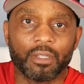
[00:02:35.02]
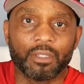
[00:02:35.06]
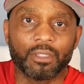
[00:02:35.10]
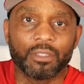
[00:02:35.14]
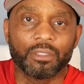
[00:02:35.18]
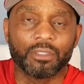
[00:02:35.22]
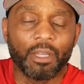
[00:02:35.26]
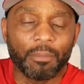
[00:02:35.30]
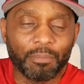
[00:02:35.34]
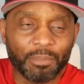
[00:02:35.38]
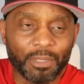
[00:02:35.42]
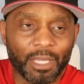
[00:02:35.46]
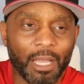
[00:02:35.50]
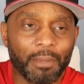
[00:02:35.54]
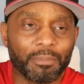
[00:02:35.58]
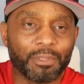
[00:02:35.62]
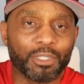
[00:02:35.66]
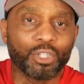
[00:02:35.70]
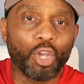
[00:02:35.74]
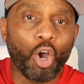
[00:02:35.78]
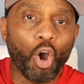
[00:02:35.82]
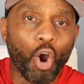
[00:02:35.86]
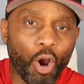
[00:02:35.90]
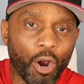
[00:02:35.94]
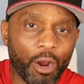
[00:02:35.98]
Sometimes
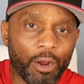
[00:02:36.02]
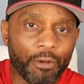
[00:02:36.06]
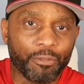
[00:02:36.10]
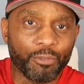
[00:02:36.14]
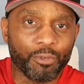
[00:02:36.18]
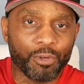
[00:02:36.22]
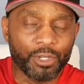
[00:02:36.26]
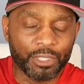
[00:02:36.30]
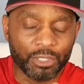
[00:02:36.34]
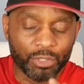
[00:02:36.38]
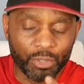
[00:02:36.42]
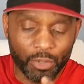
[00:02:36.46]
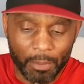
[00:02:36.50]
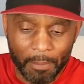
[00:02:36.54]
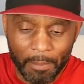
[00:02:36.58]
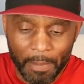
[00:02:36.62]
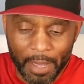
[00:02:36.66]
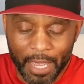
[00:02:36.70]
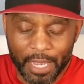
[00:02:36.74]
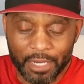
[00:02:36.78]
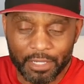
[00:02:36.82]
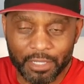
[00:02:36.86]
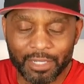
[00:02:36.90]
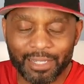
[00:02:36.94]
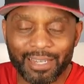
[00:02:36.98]
it's hard for us to
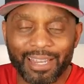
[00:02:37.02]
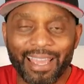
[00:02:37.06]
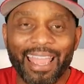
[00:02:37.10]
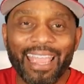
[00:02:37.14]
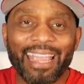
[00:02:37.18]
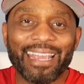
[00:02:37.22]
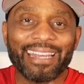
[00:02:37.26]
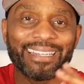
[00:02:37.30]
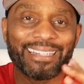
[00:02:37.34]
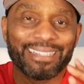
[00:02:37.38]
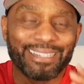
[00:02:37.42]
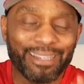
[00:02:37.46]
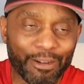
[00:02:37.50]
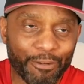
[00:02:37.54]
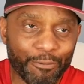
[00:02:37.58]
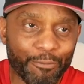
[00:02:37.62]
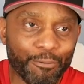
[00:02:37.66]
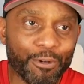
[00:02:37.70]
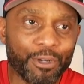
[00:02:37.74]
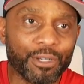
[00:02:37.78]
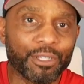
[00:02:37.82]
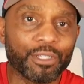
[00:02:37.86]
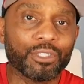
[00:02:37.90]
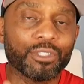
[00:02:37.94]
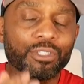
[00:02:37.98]
imagine a
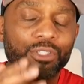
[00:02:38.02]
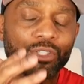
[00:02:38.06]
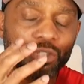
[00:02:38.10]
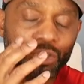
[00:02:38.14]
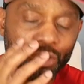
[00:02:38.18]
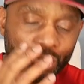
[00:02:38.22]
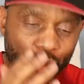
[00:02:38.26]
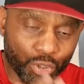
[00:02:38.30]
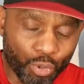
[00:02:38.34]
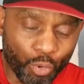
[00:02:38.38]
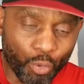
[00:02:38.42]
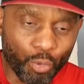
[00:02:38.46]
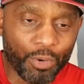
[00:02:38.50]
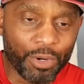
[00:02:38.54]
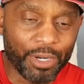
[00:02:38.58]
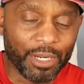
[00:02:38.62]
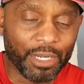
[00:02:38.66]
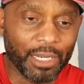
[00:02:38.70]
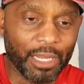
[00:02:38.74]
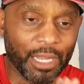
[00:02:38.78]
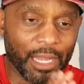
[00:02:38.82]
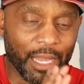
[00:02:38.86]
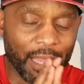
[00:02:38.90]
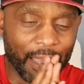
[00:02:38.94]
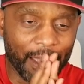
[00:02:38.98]
different
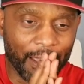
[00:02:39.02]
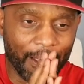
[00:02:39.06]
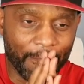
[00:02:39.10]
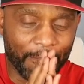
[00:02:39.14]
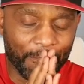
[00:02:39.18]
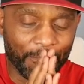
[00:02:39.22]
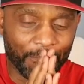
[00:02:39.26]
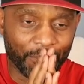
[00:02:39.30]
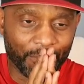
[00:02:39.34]
storyline.